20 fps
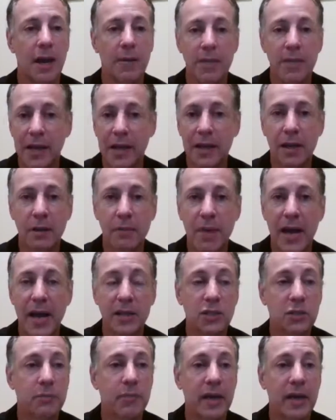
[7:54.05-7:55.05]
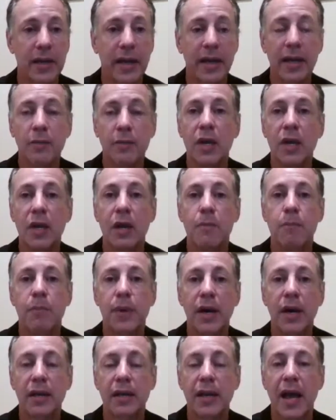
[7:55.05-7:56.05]
I'm not going to bash them by name,
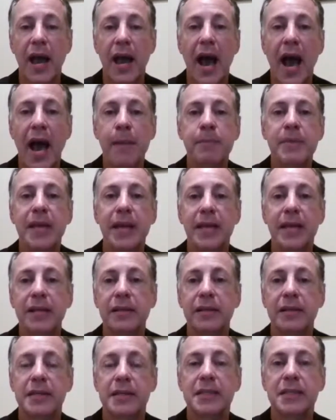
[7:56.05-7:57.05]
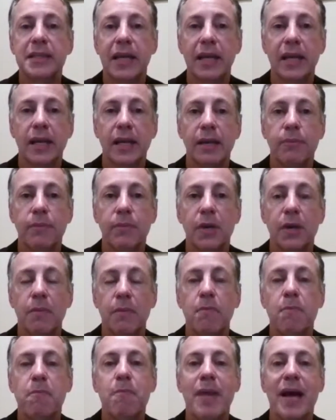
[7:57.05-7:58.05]
but I'm getting the same
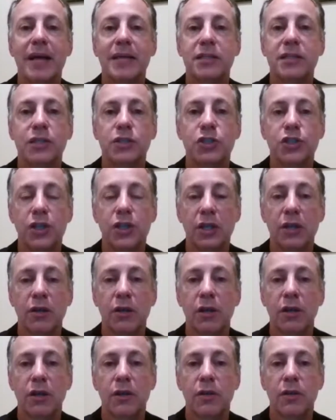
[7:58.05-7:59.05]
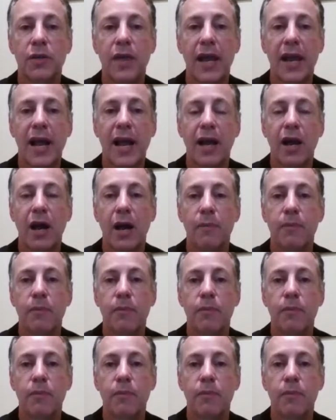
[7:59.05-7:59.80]
messaging that I got